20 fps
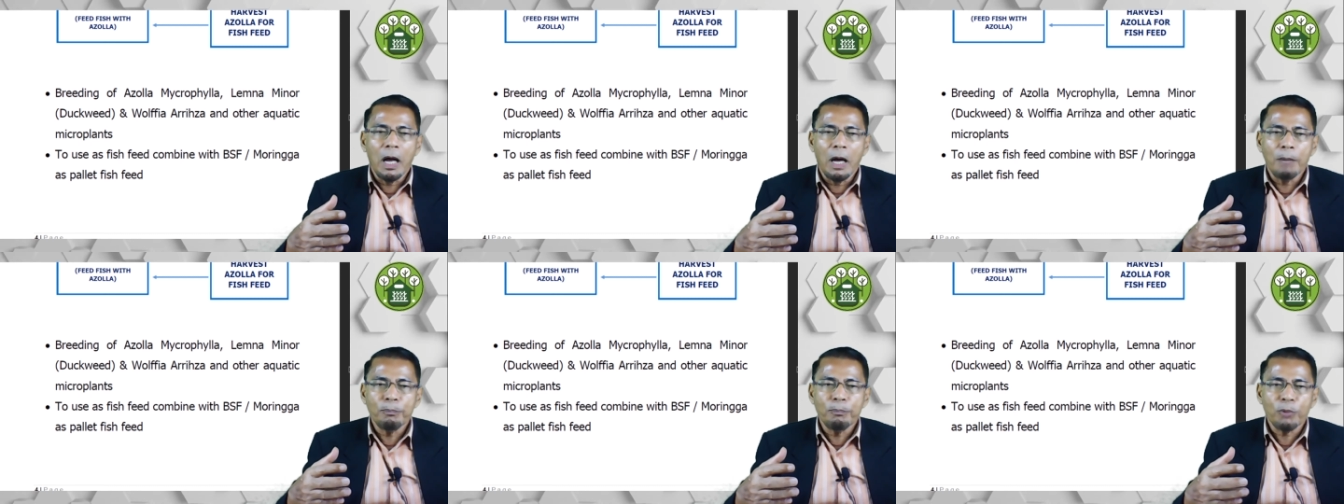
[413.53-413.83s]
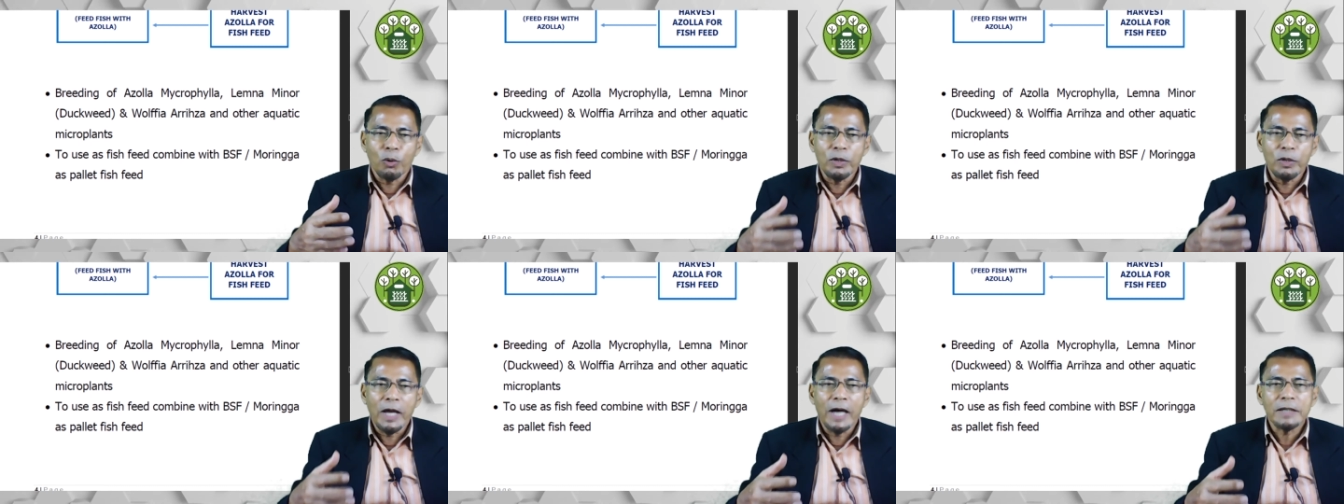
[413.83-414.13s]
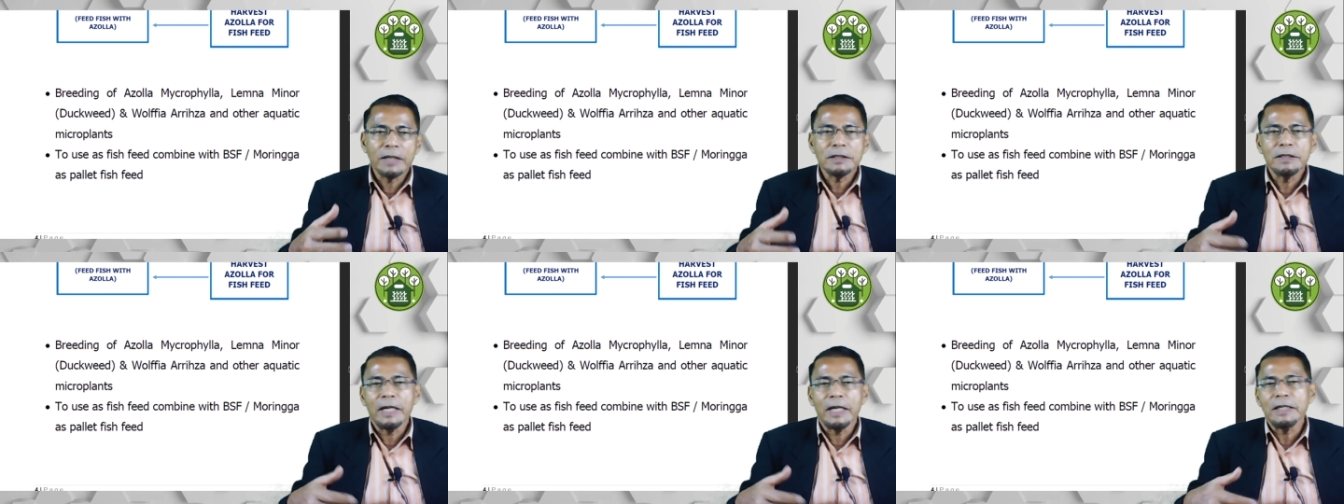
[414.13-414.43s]

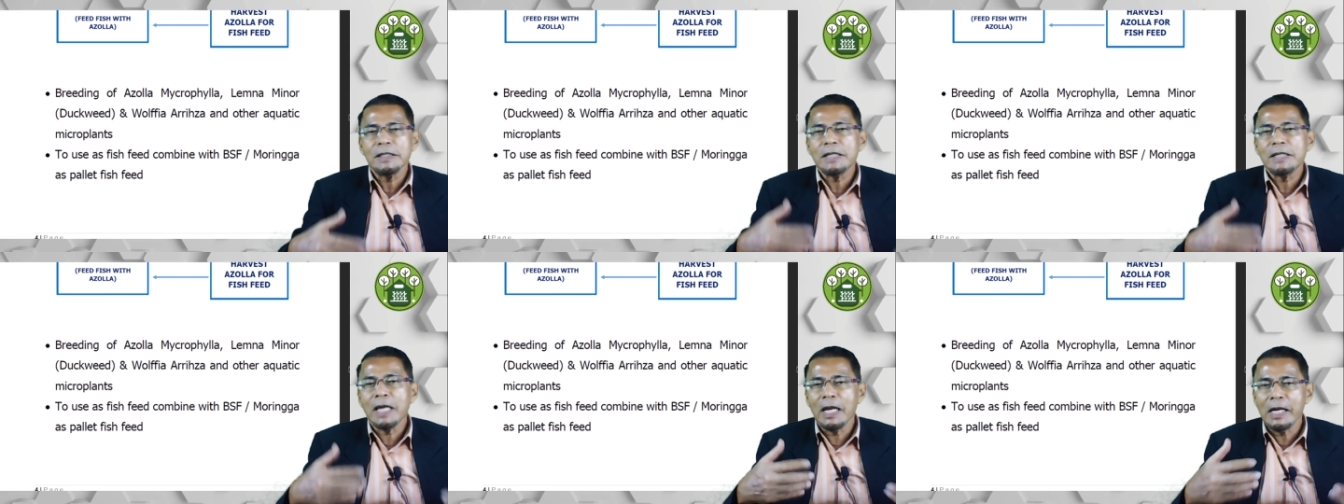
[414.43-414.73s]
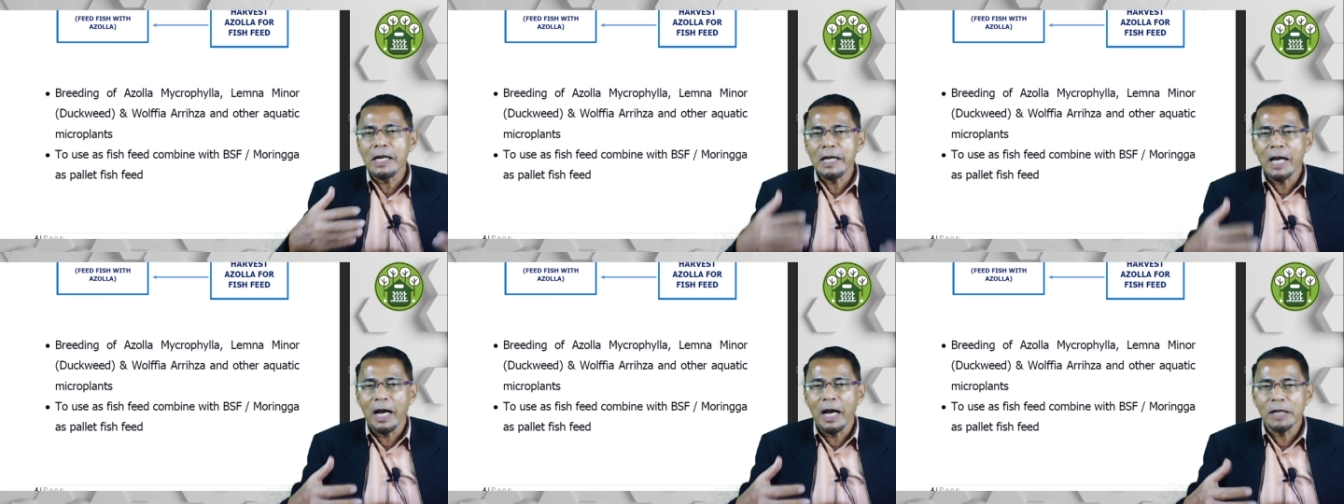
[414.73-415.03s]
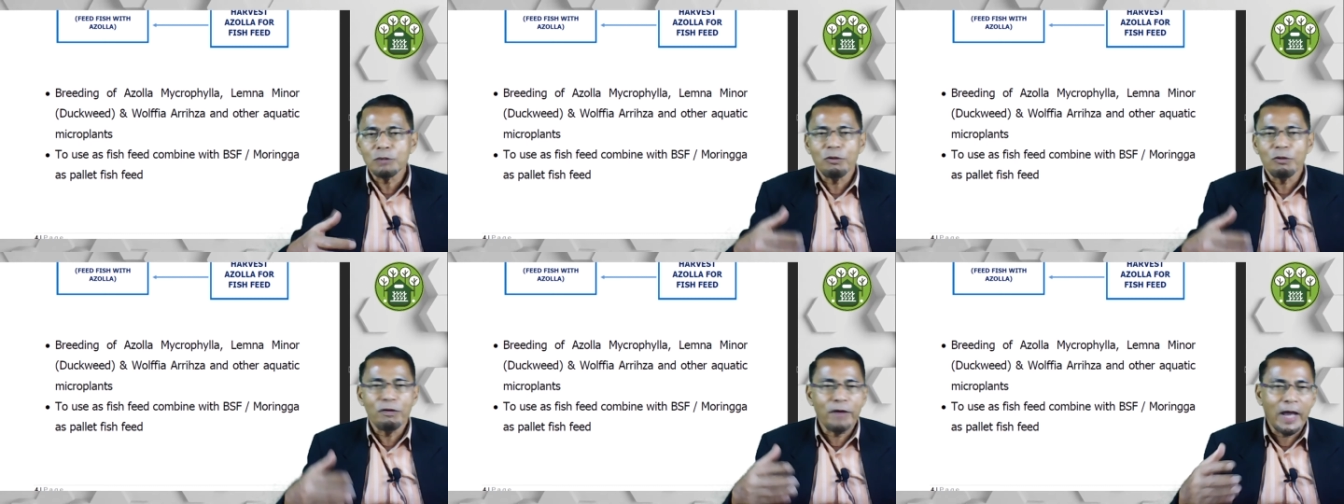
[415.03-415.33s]
products that is killing
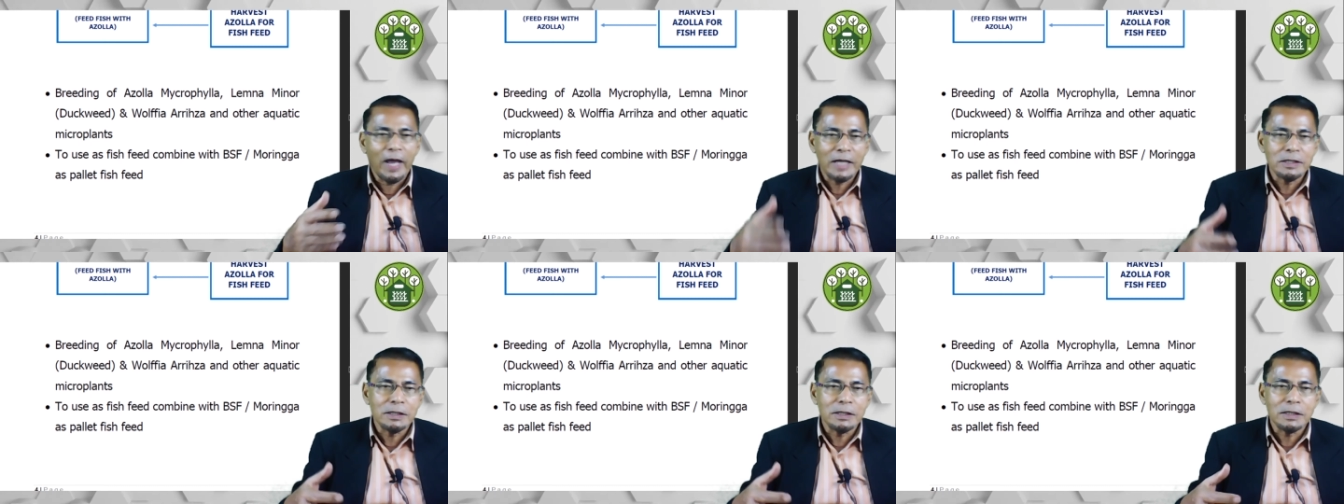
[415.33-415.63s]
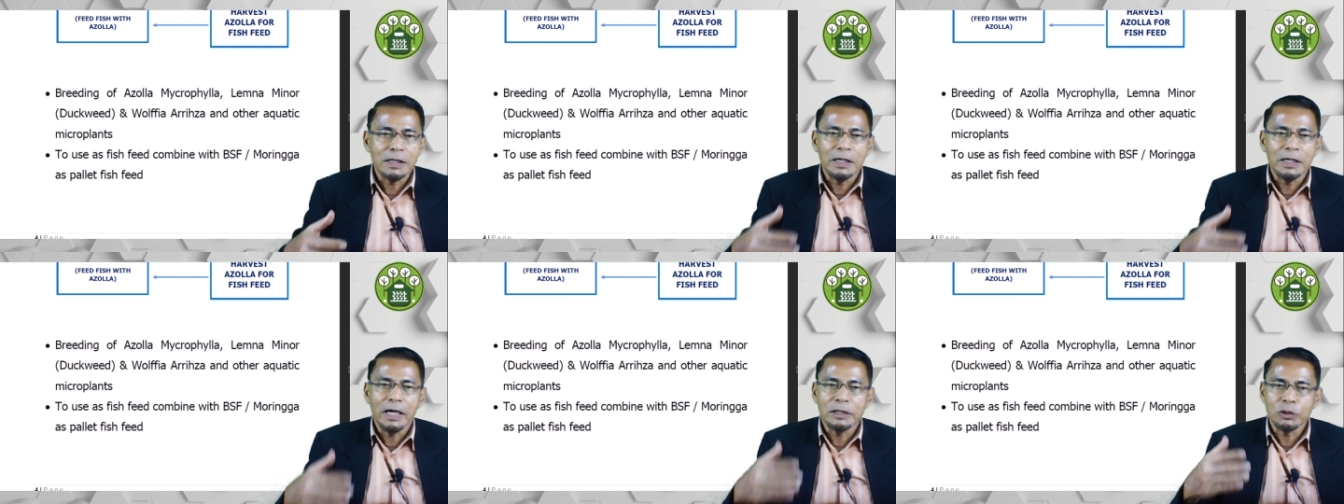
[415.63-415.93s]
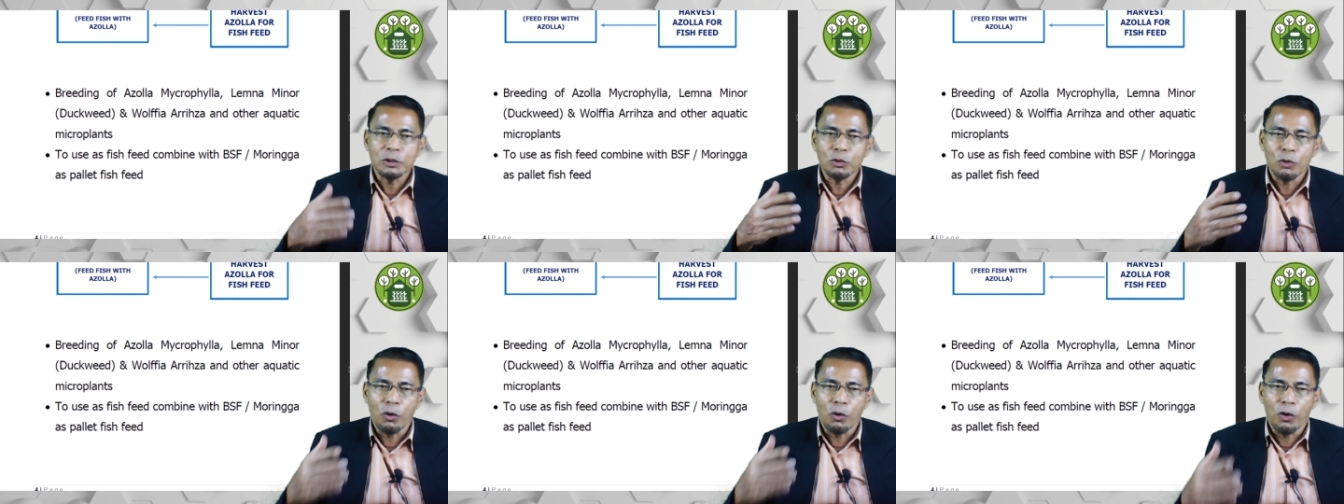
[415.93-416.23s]
us with cancer
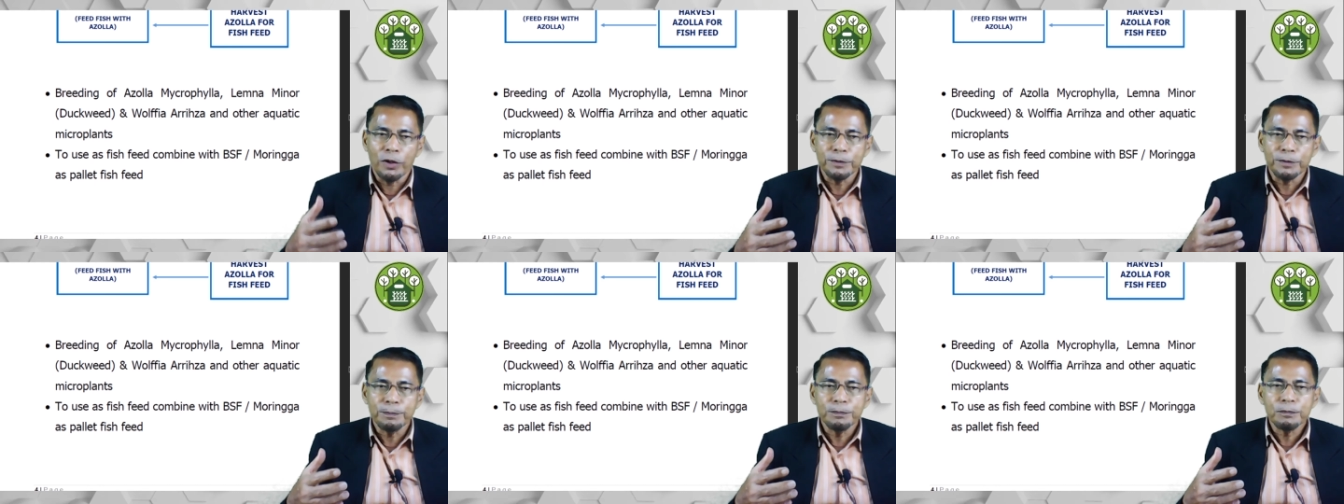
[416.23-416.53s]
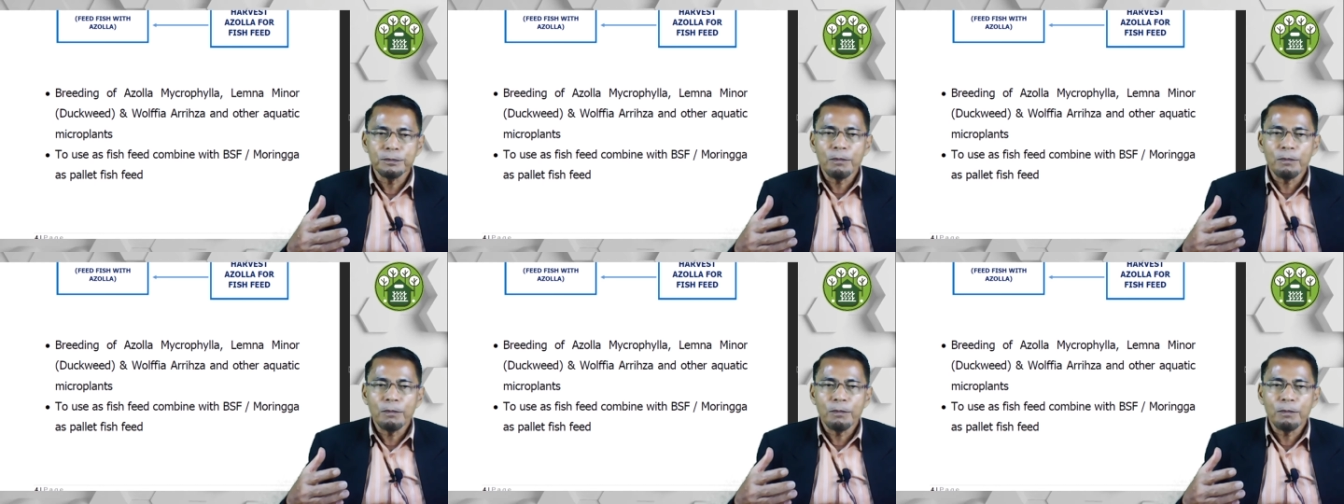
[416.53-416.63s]
and so on.